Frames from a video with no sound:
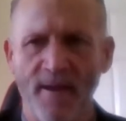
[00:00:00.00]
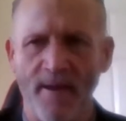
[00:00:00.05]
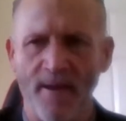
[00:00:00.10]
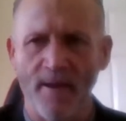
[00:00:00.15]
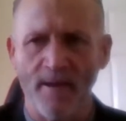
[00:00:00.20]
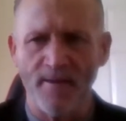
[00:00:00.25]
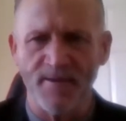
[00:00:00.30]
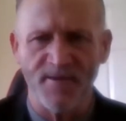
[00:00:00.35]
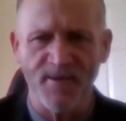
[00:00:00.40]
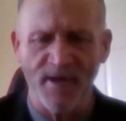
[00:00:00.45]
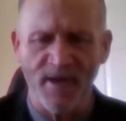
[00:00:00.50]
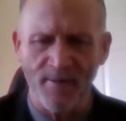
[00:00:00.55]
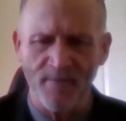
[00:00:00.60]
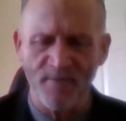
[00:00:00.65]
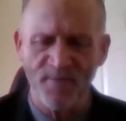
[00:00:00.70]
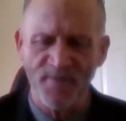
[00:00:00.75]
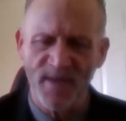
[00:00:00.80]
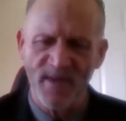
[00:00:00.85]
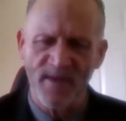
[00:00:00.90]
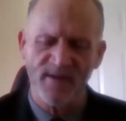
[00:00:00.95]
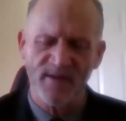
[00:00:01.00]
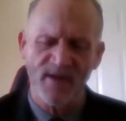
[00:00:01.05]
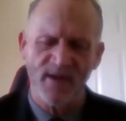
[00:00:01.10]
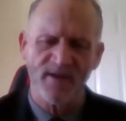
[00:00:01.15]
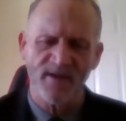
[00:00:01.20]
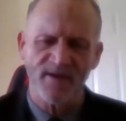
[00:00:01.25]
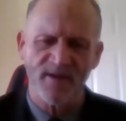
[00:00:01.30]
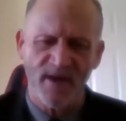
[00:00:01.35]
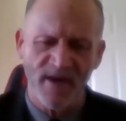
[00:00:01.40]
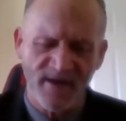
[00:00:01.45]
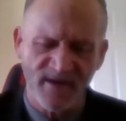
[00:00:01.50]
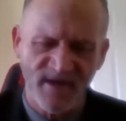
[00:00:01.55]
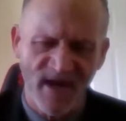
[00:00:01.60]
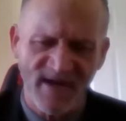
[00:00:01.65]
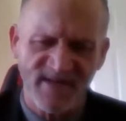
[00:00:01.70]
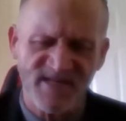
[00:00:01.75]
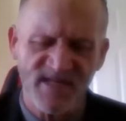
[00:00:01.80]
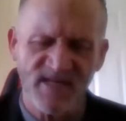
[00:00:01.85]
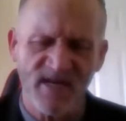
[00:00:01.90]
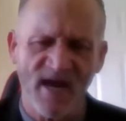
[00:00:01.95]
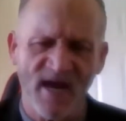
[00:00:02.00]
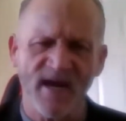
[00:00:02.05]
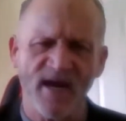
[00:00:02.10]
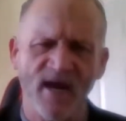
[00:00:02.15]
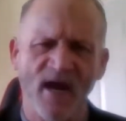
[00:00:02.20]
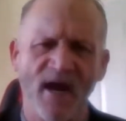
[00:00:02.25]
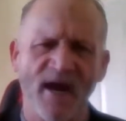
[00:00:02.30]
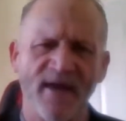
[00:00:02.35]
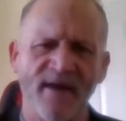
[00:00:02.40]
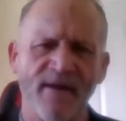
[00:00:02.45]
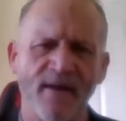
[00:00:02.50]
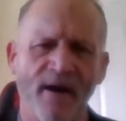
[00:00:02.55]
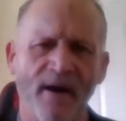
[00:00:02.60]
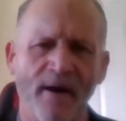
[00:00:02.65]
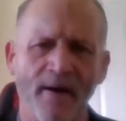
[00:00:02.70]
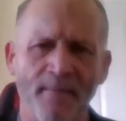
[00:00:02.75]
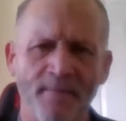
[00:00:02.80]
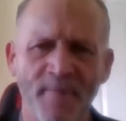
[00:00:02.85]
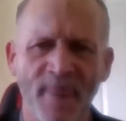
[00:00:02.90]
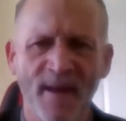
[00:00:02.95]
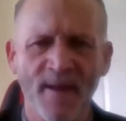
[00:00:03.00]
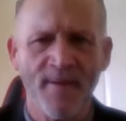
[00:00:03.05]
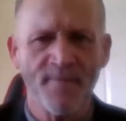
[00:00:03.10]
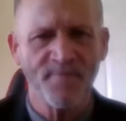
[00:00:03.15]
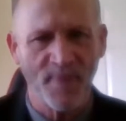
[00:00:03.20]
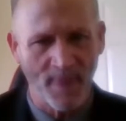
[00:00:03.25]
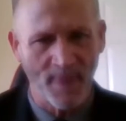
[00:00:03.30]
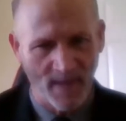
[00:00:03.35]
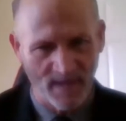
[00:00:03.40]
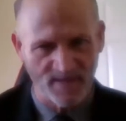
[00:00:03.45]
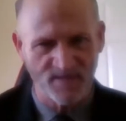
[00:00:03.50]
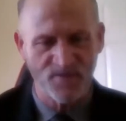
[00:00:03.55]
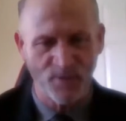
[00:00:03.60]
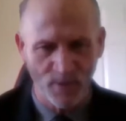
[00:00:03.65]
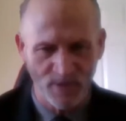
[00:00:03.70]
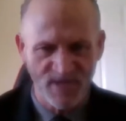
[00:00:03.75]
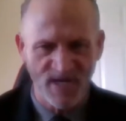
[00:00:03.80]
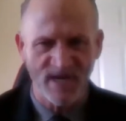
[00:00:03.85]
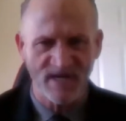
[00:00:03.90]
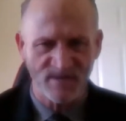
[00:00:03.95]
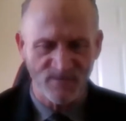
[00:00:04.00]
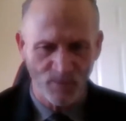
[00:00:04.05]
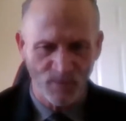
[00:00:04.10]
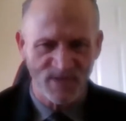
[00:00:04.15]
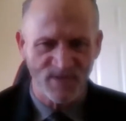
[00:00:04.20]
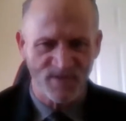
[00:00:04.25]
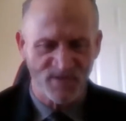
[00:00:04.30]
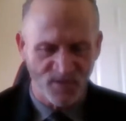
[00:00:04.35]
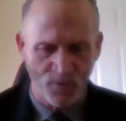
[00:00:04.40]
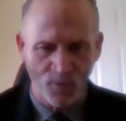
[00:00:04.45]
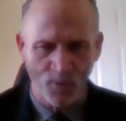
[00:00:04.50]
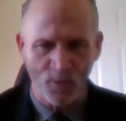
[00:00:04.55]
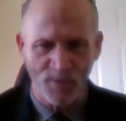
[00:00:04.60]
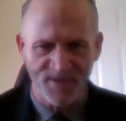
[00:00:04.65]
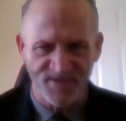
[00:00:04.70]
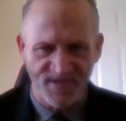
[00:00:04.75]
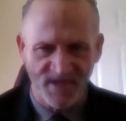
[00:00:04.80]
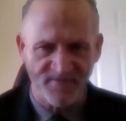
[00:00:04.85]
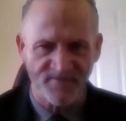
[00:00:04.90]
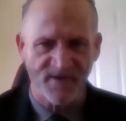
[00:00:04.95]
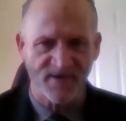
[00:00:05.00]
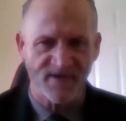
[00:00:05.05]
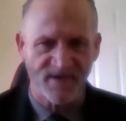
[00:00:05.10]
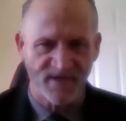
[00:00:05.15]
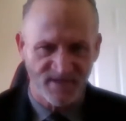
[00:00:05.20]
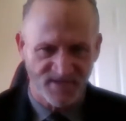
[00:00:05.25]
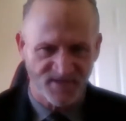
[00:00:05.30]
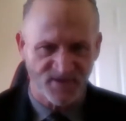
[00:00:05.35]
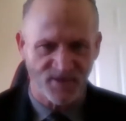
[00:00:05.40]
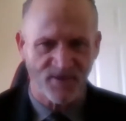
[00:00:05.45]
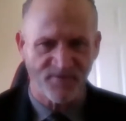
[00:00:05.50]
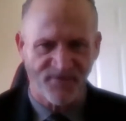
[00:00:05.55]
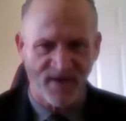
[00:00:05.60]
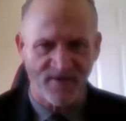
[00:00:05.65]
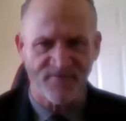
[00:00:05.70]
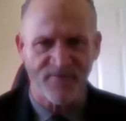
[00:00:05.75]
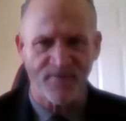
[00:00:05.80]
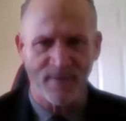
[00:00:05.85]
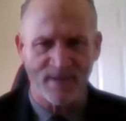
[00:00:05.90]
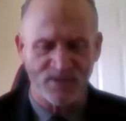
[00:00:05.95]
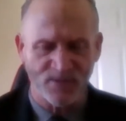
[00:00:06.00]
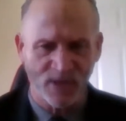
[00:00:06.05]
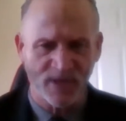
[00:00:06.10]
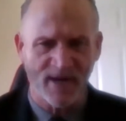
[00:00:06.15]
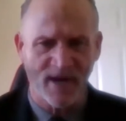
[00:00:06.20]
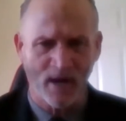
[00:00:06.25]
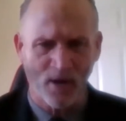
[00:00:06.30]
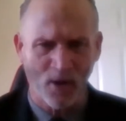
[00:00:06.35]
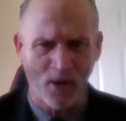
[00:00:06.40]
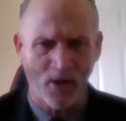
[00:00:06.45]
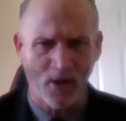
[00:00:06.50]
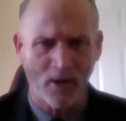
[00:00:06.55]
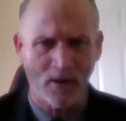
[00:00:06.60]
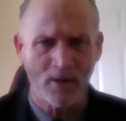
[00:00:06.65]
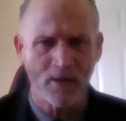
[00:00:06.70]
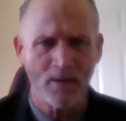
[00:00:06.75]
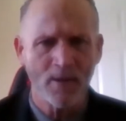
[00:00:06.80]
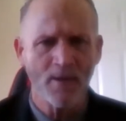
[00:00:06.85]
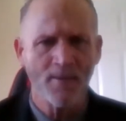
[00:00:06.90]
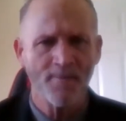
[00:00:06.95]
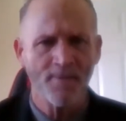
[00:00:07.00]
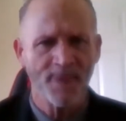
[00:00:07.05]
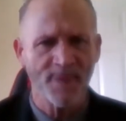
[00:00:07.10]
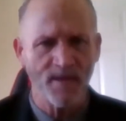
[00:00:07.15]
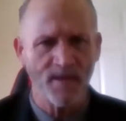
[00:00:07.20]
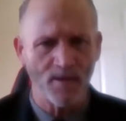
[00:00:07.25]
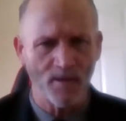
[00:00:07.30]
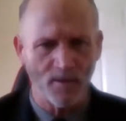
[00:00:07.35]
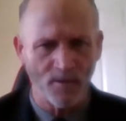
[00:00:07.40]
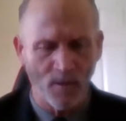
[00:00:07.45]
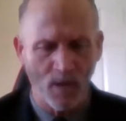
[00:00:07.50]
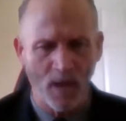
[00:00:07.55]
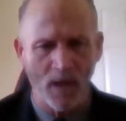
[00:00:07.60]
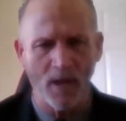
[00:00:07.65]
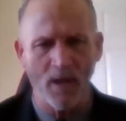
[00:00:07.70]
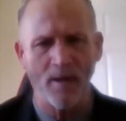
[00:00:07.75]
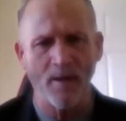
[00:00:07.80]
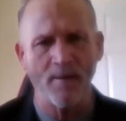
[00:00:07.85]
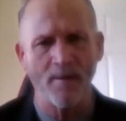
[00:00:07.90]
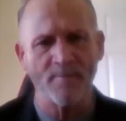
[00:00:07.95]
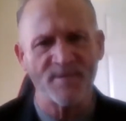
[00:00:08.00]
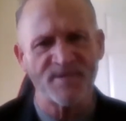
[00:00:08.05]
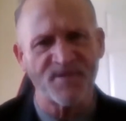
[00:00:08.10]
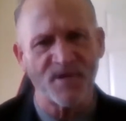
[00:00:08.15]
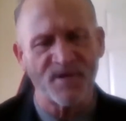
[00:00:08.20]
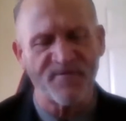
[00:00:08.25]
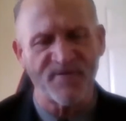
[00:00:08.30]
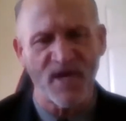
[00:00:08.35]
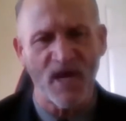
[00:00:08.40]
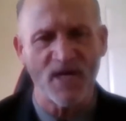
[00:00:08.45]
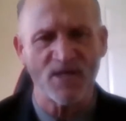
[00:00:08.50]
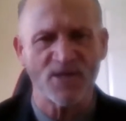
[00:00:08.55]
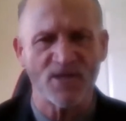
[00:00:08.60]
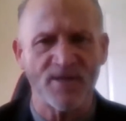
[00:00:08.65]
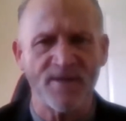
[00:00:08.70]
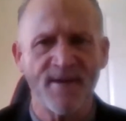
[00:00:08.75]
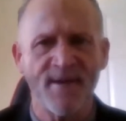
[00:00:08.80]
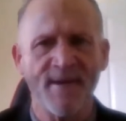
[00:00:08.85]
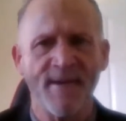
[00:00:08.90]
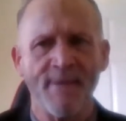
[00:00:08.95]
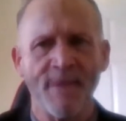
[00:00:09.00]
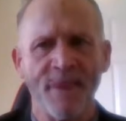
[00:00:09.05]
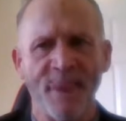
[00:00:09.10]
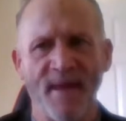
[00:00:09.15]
And in 1999, I told you I just went to school and stuff and get certified for my drug and alcohol, you know, certification.